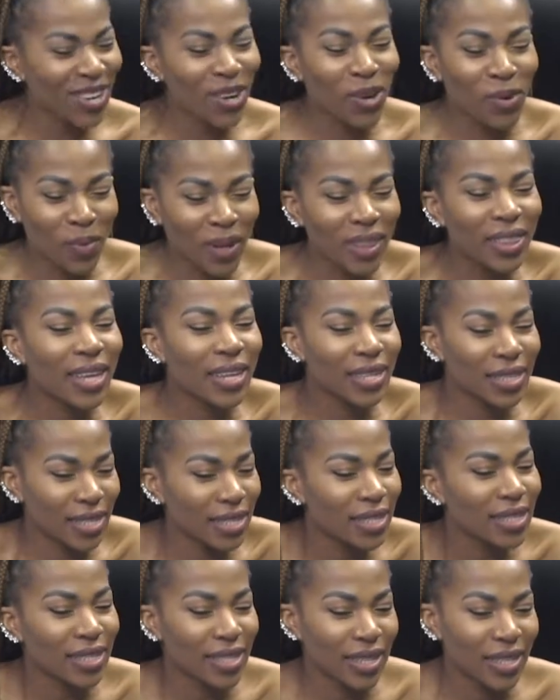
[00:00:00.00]
No, but they
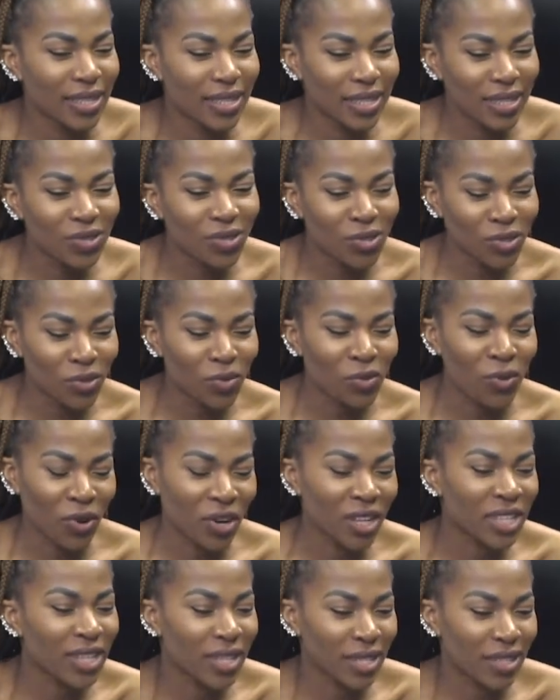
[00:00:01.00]
did. They did
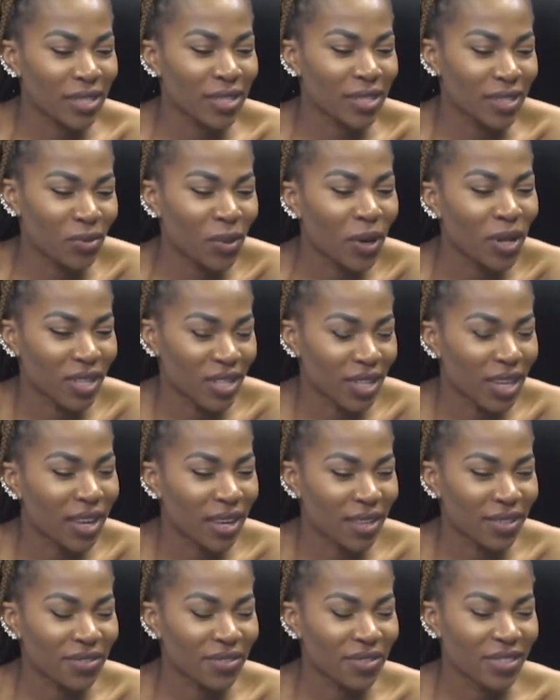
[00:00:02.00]
remunerate us well, yeah.